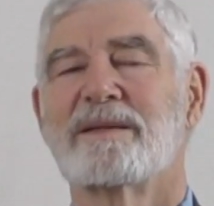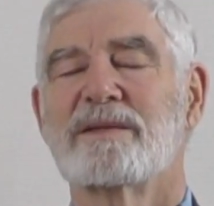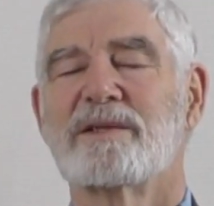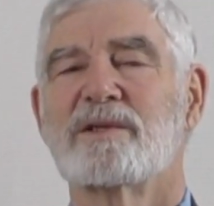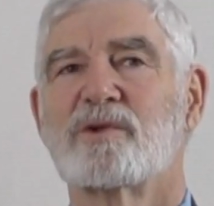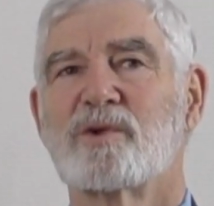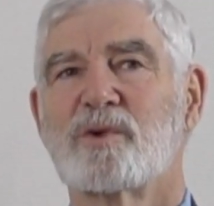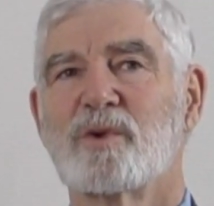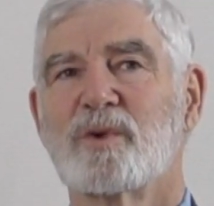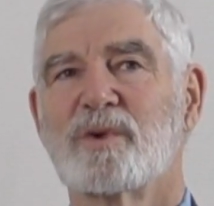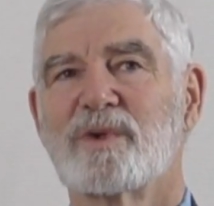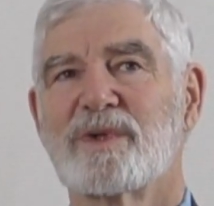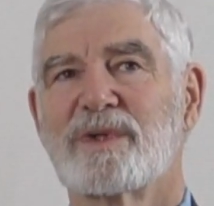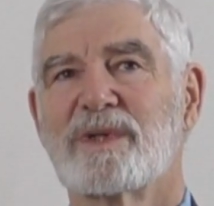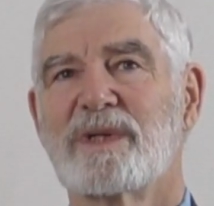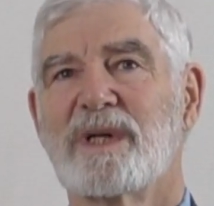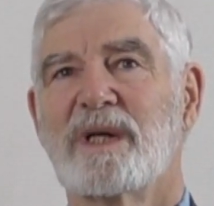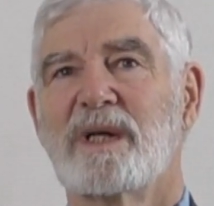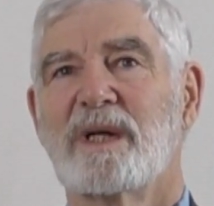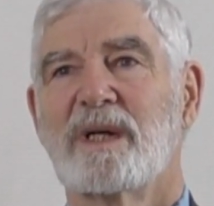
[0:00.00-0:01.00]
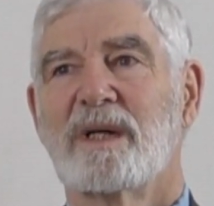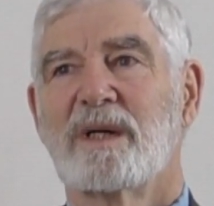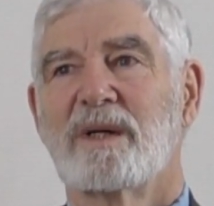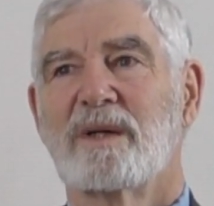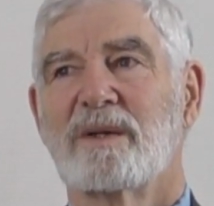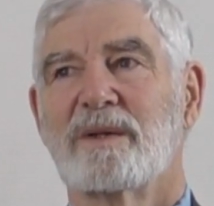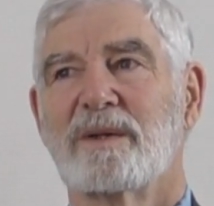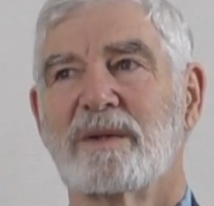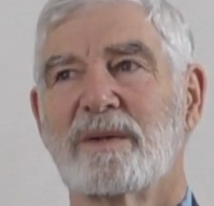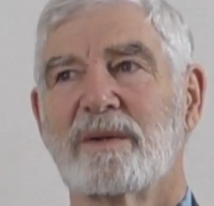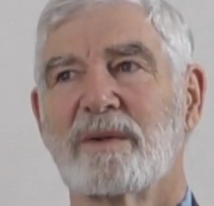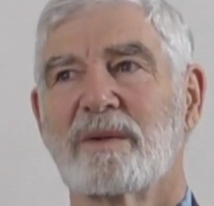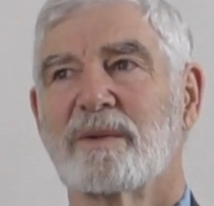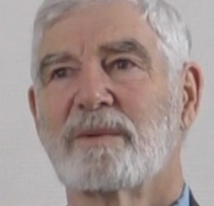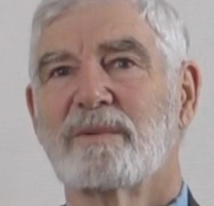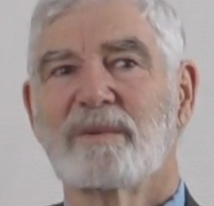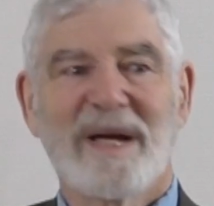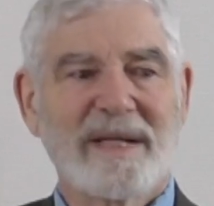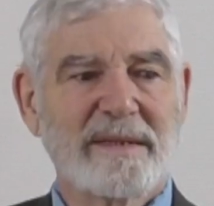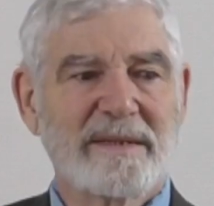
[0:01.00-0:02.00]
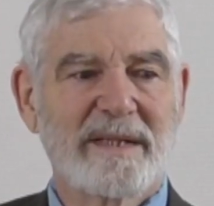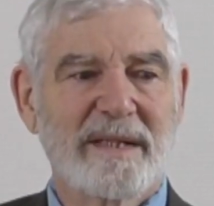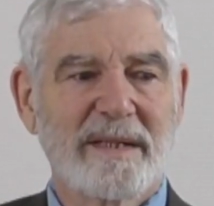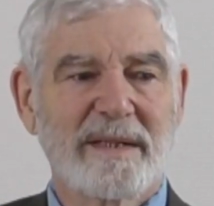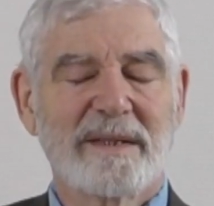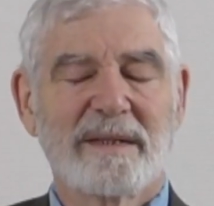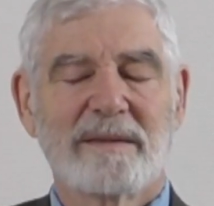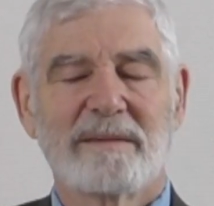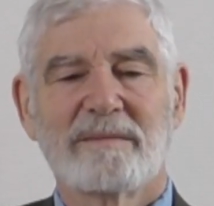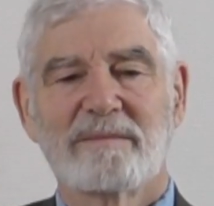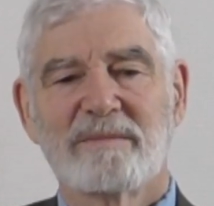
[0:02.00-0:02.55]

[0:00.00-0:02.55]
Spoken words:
the truth, or writing.